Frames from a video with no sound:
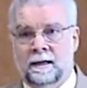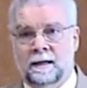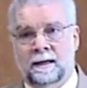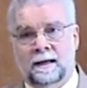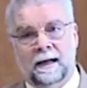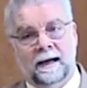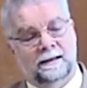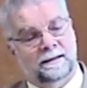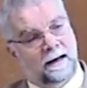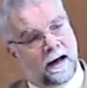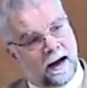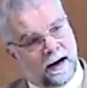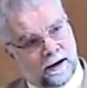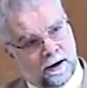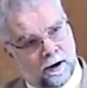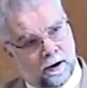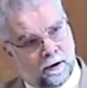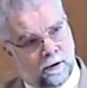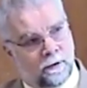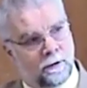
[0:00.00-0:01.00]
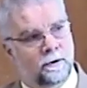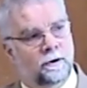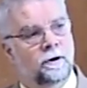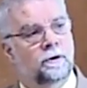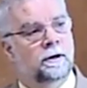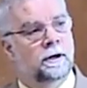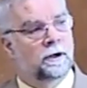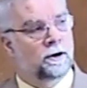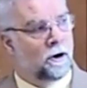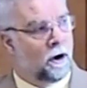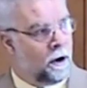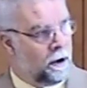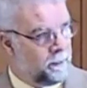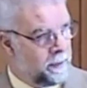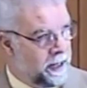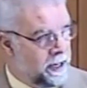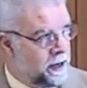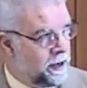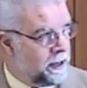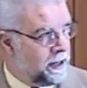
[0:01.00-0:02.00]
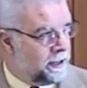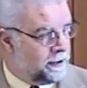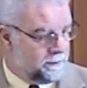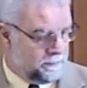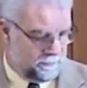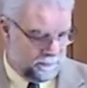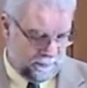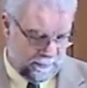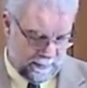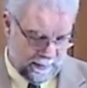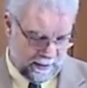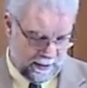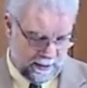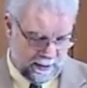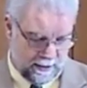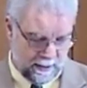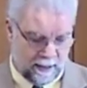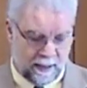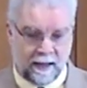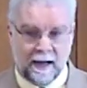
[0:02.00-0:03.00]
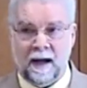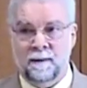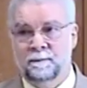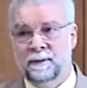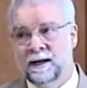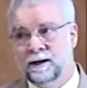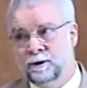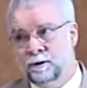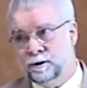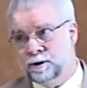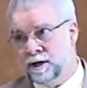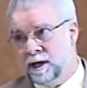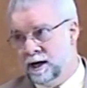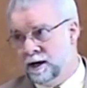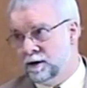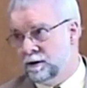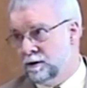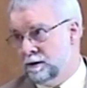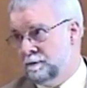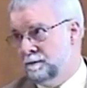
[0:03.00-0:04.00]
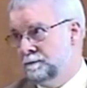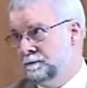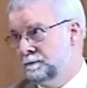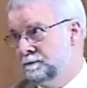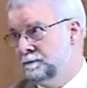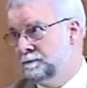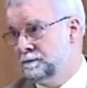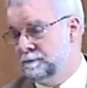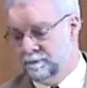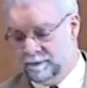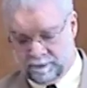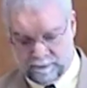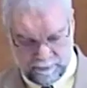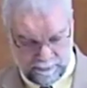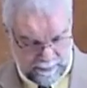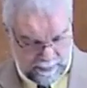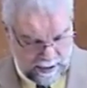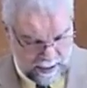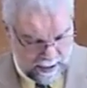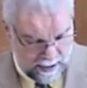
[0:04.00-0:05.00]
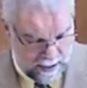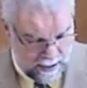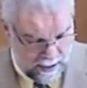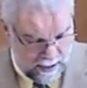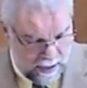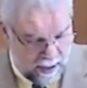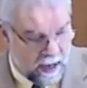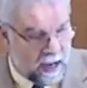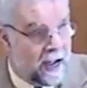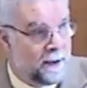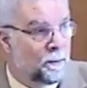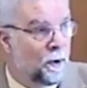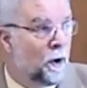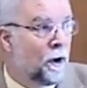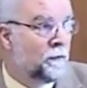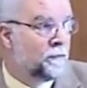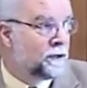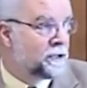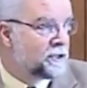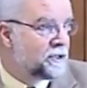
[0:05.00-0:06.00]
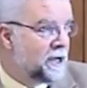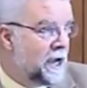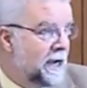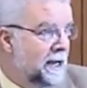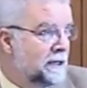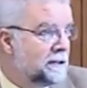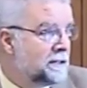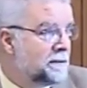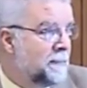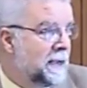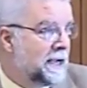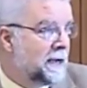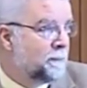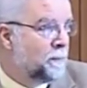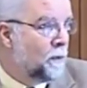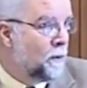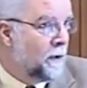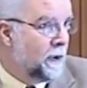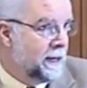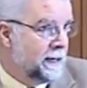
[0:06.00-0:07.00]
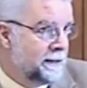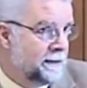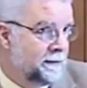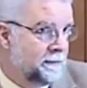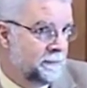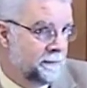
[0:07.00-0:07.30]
Yes, I know. You can call me on it. I'm being too cynical. I'm overstating to make a point.